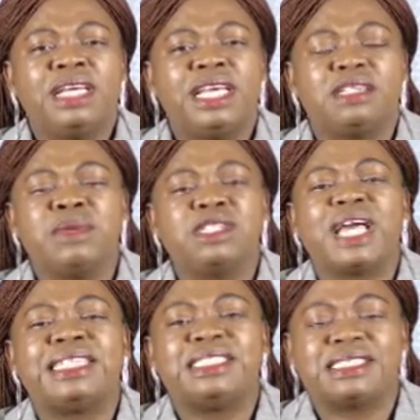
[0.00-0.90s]
It means
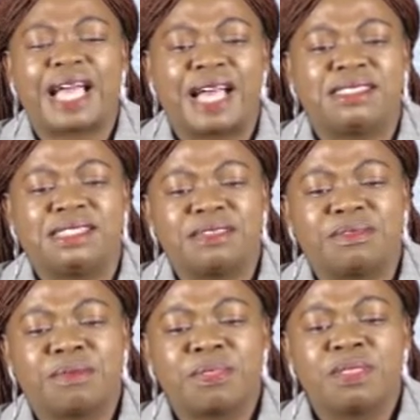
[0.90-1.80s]
you are
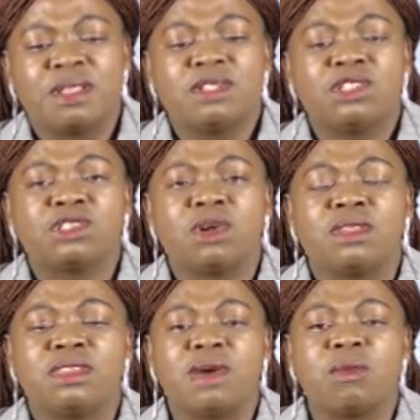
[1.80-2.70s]
discussing.
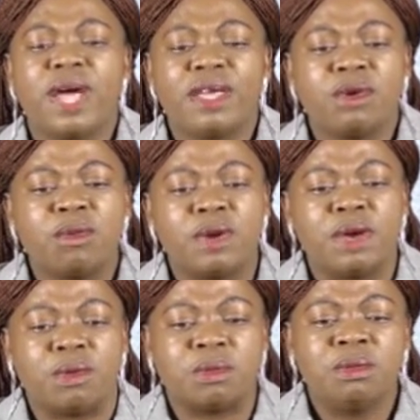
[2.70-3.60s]
So the way you
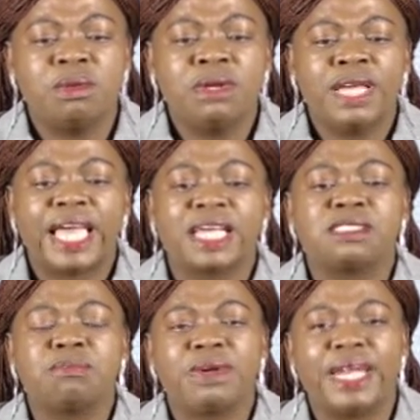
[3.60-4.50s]
will
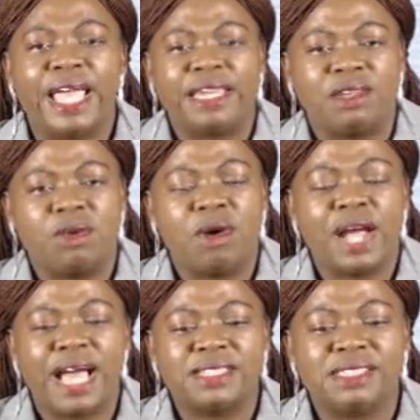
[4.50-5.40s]
explain
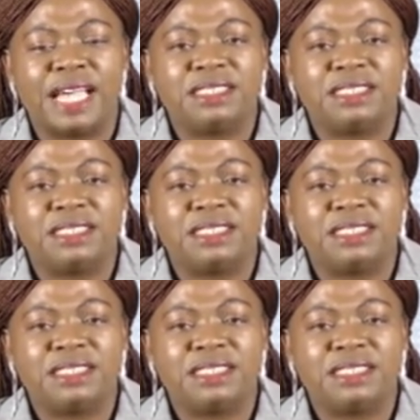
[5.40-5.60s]
your answer